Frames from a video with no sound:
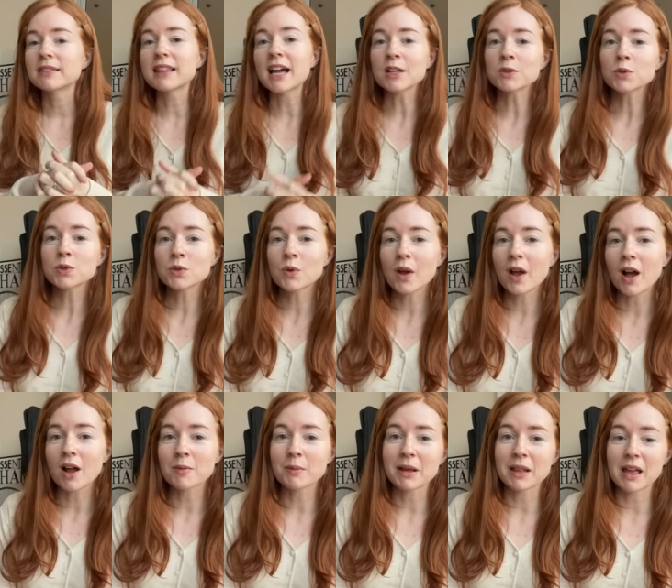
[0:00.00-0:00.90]
that's what's going
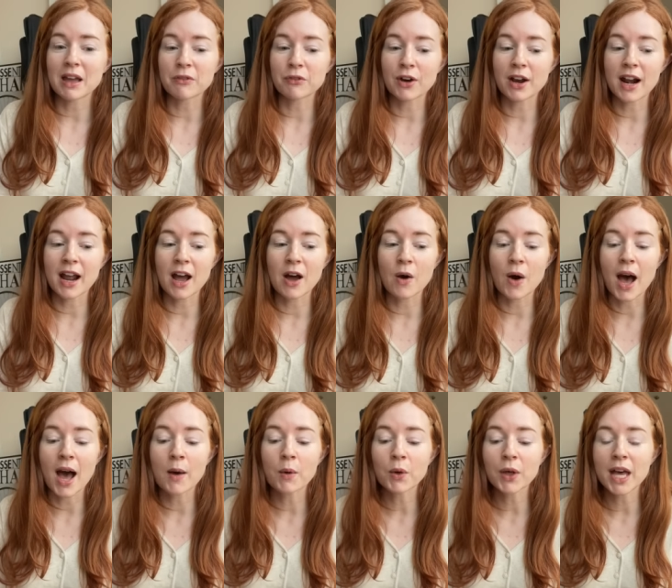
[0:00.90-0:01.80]
on in my life right now.
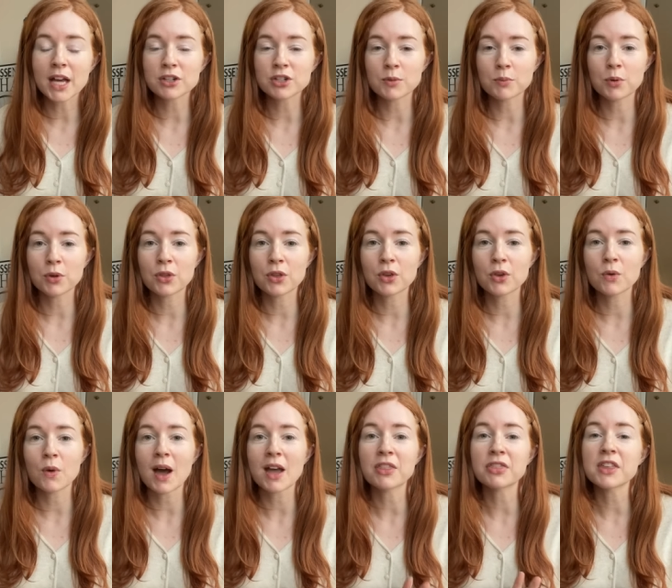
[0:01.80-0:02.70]
I will catch up with
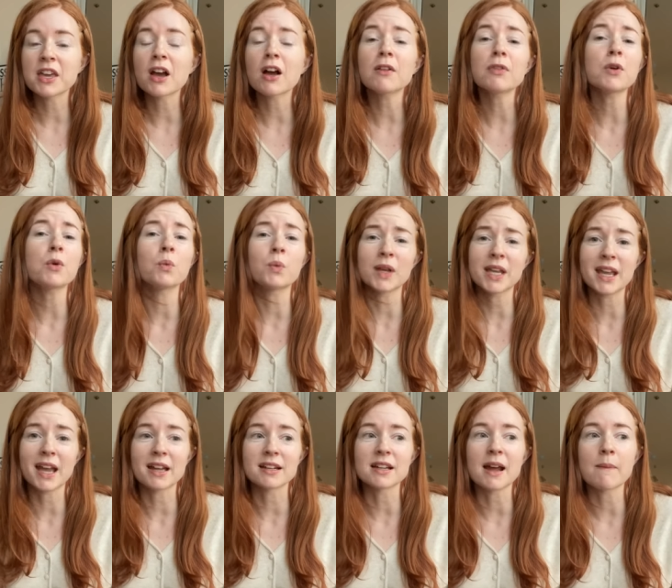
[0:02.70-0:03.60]
you, I think, on the
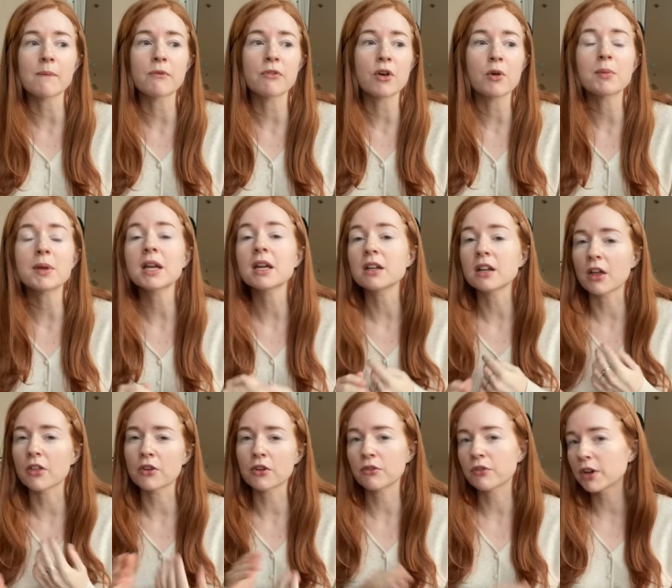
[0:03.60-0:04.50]
weekend. I'm filming
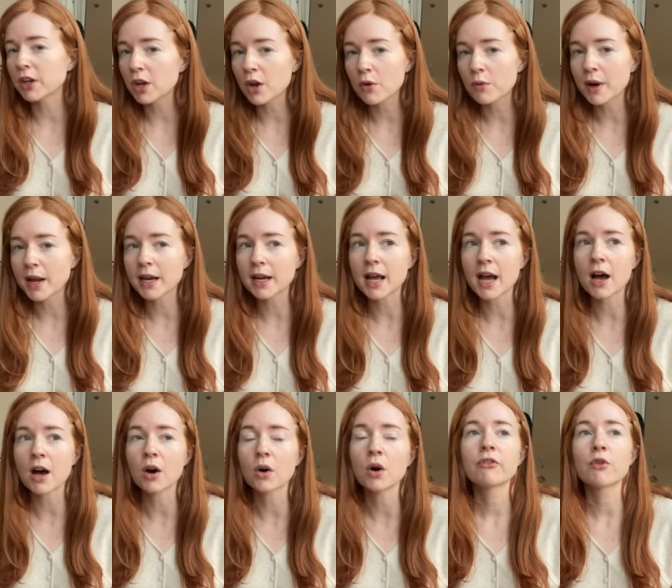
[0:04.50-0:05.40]
another video right
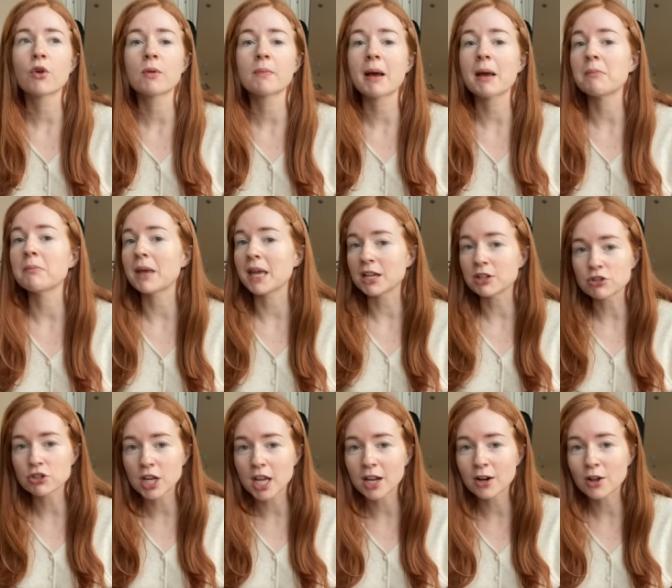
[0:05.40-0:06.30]
now for my main
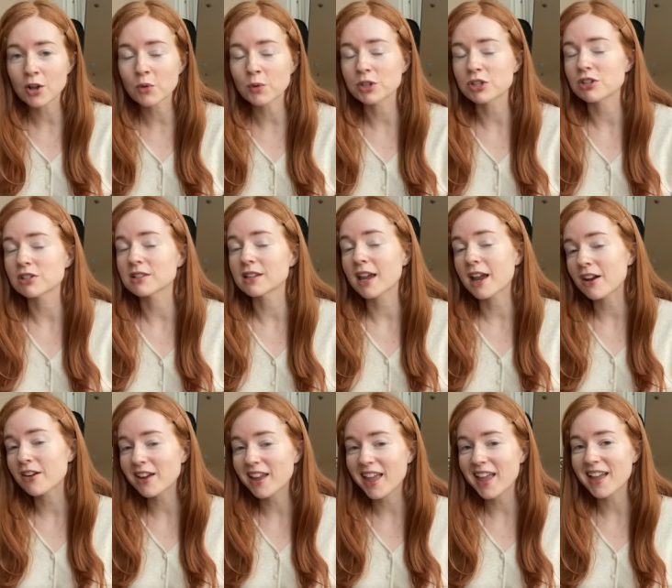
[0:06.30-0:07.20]
channel, which is
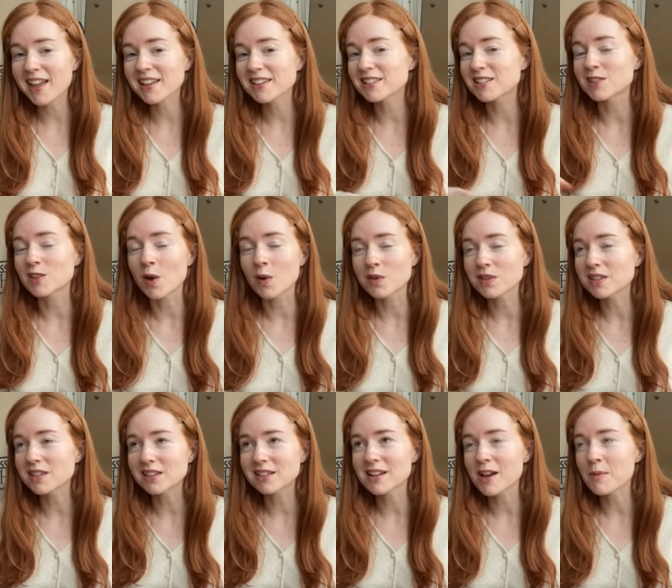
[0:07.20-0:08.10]
Cari Cakes. It's always
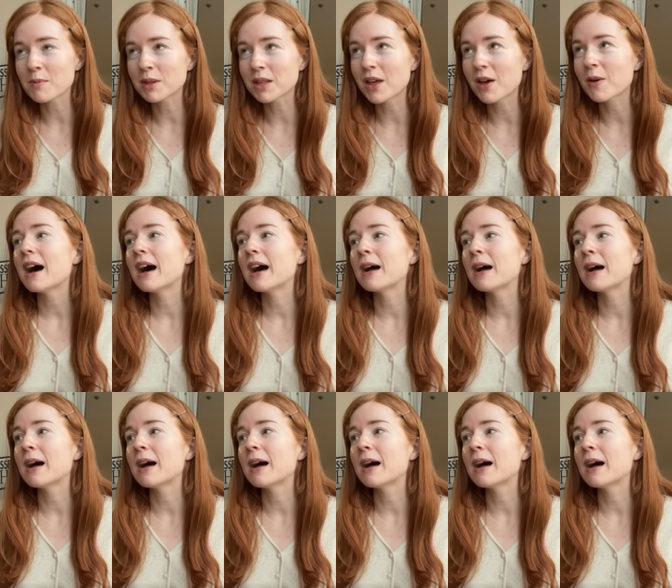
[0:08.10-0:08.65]
linked down below